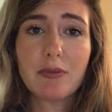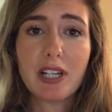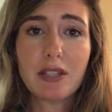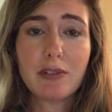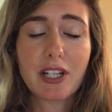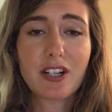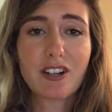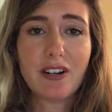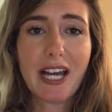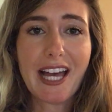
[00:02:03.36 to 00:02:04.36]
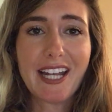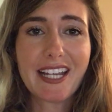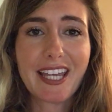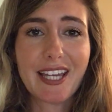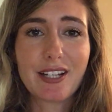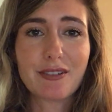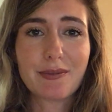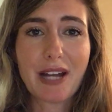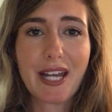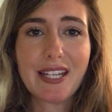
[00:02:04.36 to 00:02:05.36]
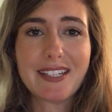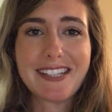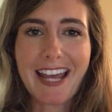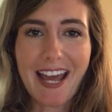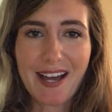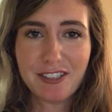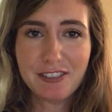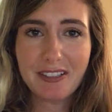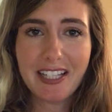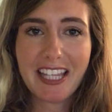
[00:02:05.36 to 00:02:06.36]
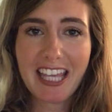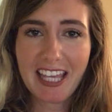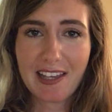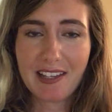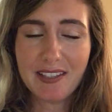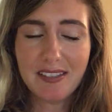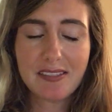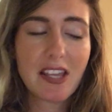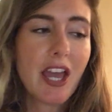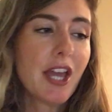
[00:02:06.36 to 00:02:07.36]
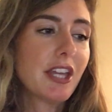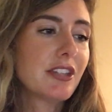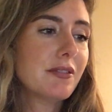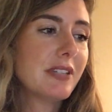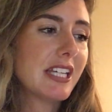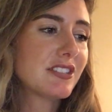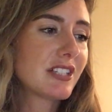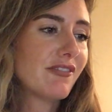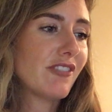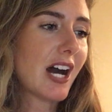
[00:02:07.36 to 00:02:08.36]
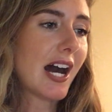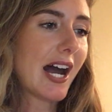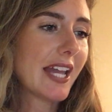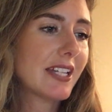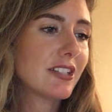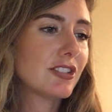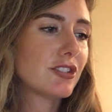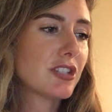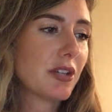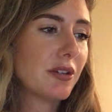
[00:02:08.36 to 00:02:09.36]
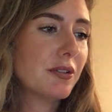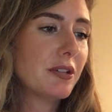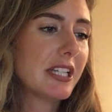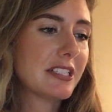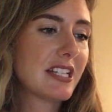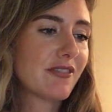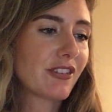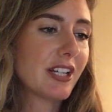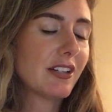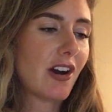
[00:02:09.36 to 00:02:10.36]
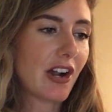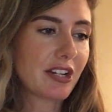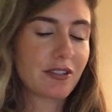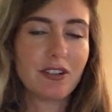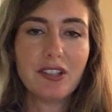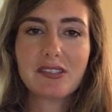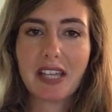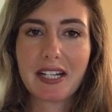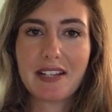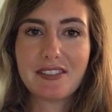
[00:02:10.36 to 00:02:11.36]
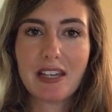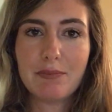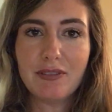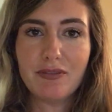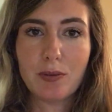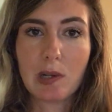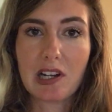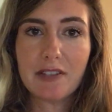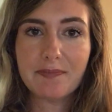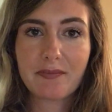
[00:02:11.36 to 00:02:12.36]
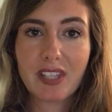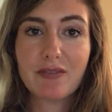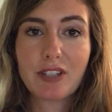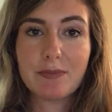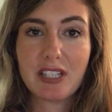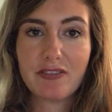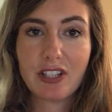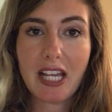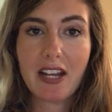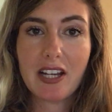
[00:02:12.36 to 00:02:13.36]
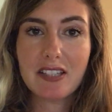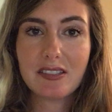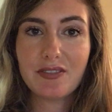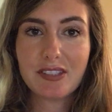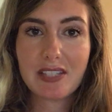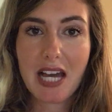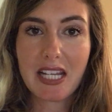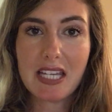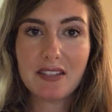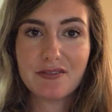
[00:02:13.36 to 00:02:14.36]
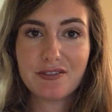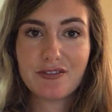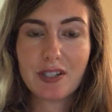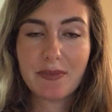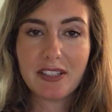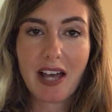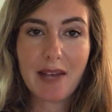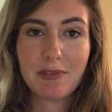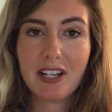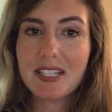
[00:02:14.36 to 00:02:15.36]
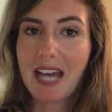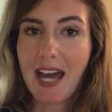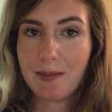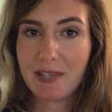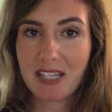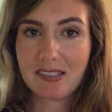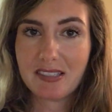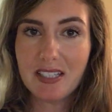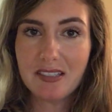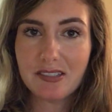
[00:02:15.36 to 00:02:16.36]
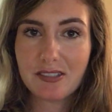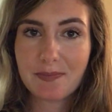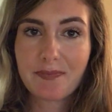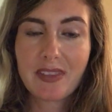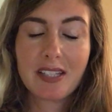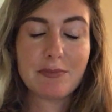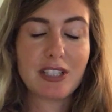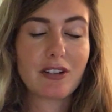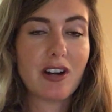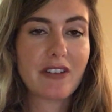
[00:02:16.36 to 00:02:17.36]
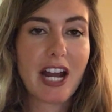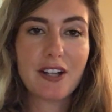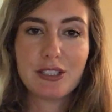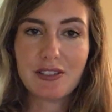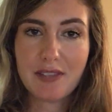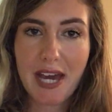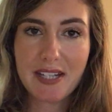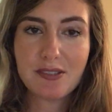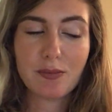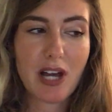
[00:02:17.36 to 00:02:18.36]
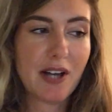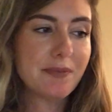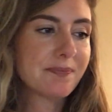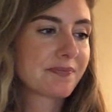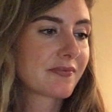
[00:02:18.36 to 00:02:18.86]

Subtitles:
what you want to go ahead and write down is you need to find two different articles, like I said before, from different areas of study from the library databases. I'm going to go over how to do that as well.